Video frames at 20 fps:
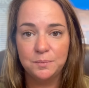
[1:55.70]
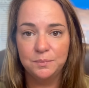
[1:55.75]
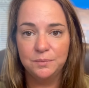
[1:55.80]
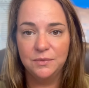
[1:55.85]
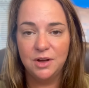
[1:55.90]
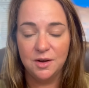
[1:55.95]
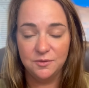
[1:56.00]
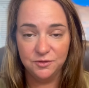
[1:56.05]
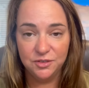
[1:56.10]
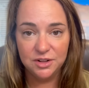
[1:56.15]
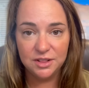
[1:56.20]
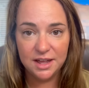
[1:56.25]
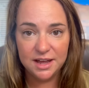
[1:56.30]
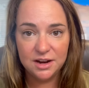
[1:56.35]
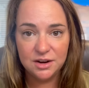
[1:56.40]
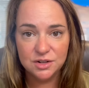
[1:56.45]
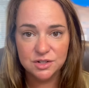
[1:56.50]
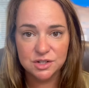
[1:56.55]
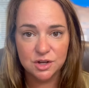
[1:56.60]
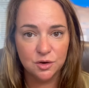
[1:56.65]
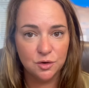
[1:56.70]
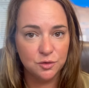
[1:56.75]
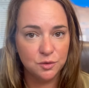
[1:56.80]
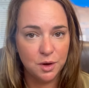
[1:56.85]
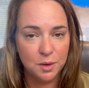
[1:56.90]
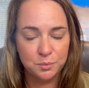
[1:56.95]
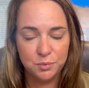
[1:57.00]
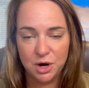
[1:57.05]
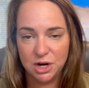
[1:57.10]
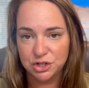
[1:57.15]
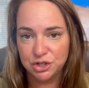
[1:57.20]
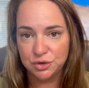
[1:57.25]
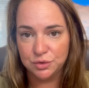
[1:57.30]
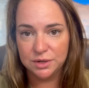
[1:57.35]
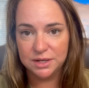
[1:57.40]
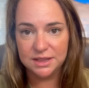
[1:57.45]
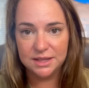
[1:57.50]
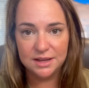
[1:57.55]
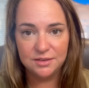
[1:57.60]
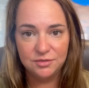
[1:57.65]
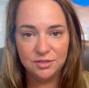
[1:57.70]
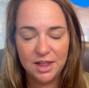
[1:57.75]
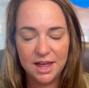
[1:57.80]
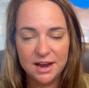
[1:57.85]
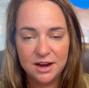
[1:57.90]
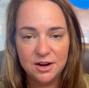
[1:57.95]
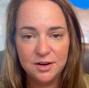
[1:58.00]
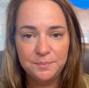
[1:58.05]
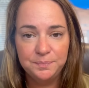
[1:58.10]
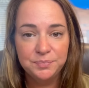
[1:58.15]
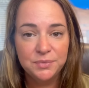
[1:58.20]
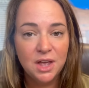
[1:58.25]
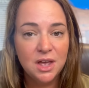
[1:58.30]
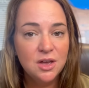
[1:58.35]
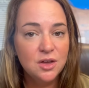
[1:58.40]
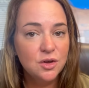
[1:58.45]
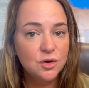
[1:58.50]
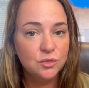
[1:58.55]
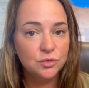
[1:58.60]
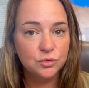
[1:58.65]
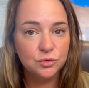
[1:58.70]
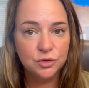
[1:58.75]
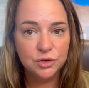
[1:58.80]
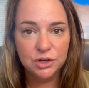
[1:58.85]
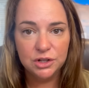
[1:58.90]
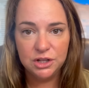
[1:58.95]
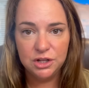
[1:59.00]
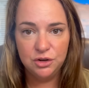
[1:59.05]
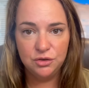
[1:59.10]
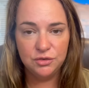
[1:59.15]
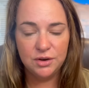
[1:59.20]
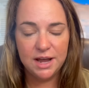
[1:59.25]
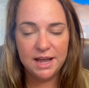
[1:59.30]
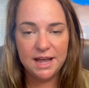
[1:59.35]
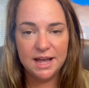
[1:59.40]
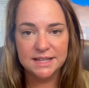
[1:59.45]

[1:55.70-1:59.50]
comfort layer, so a pressure relief layer really great.